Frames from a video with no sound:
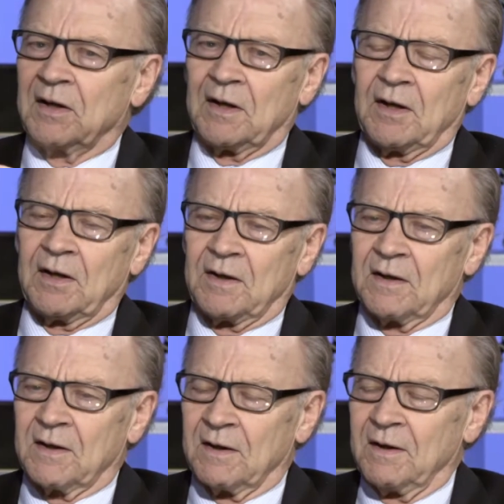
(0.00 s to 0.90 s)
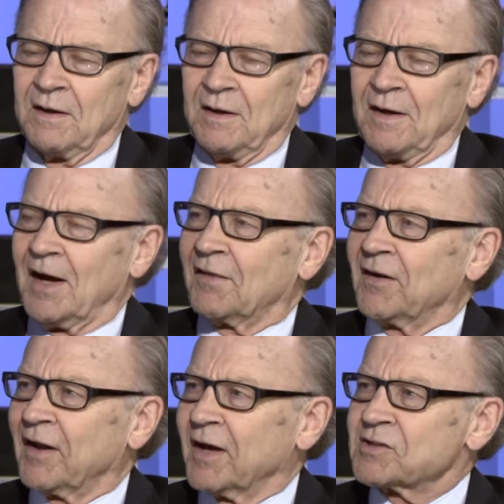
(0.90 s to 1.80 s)
And at
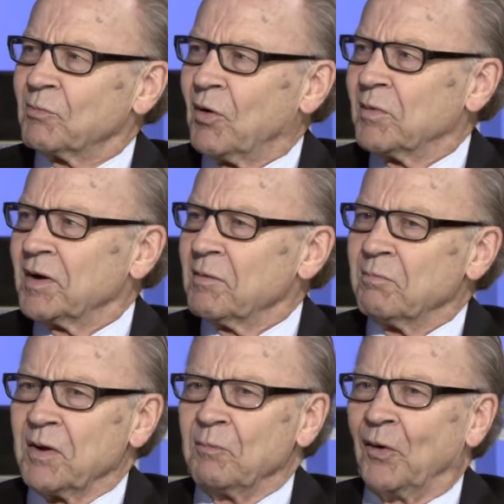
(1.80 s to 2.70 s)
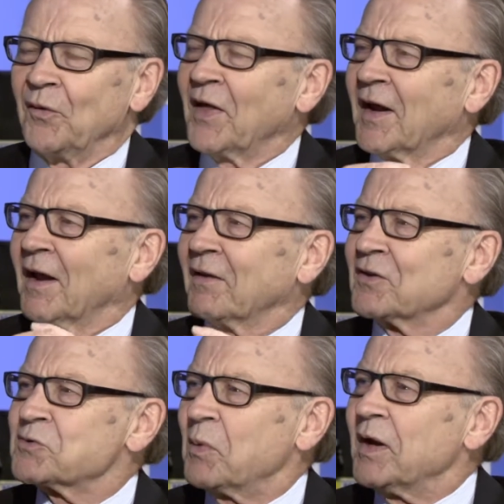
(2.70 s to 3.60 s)
the last moment, he pulled that out of
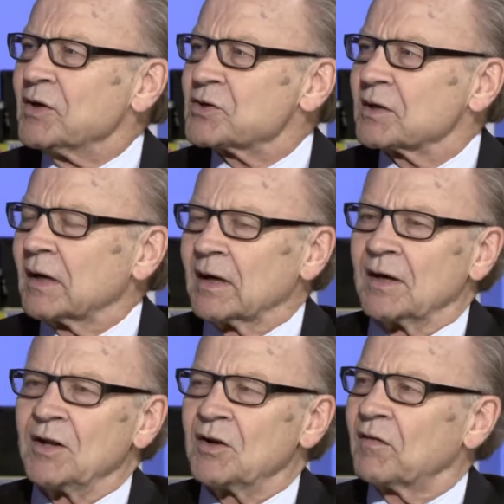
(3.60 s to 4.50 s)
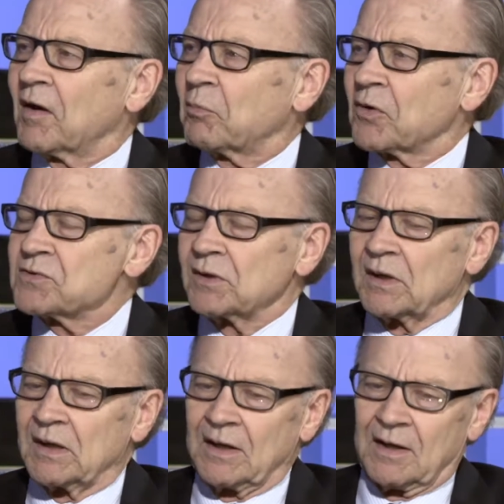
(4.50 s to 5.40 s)
the speech. Right. And he did that
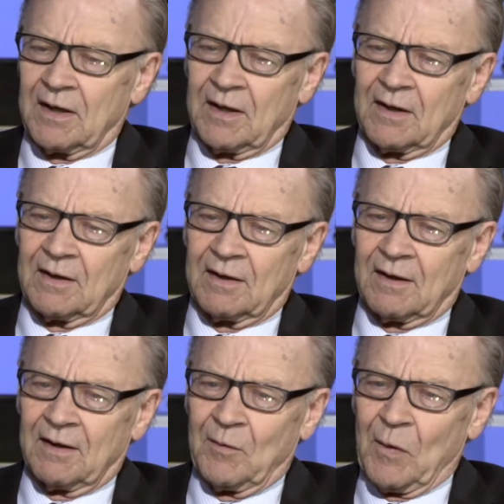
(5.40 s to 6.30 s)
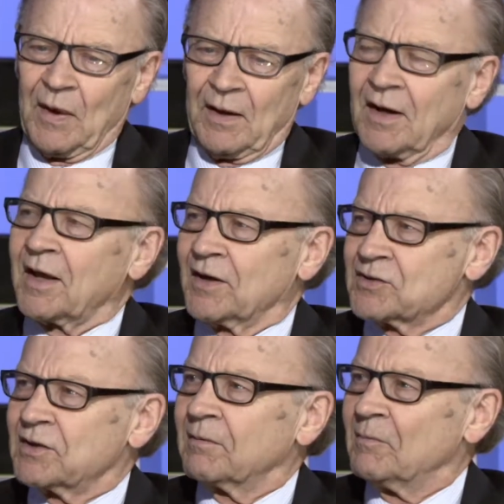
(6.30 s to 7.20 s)
personally, and
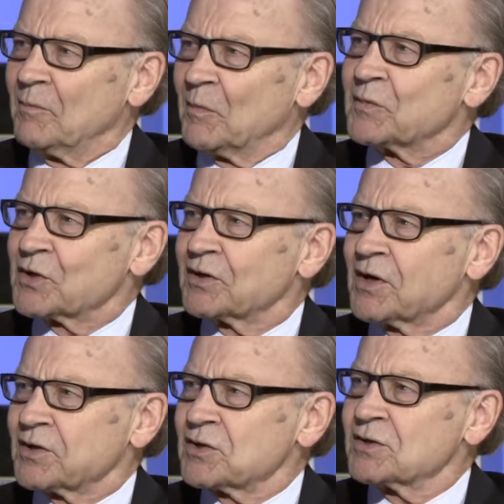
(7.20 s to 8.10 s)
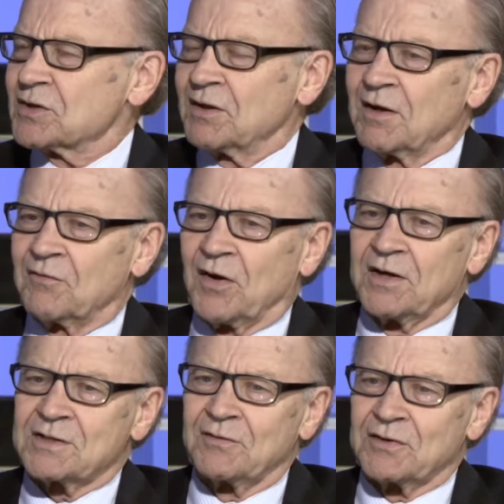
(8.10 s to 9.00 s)
against the suggestions and the
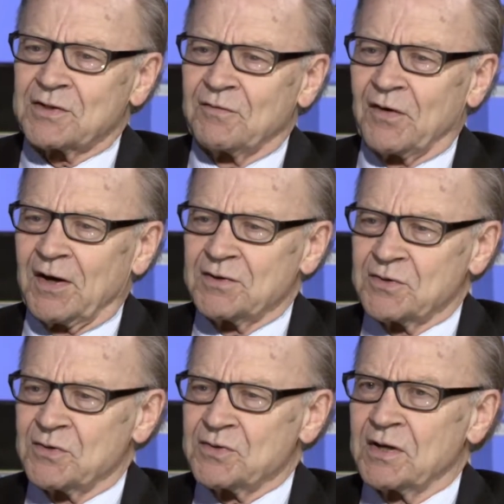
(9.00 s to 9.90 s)
advice of his advisors.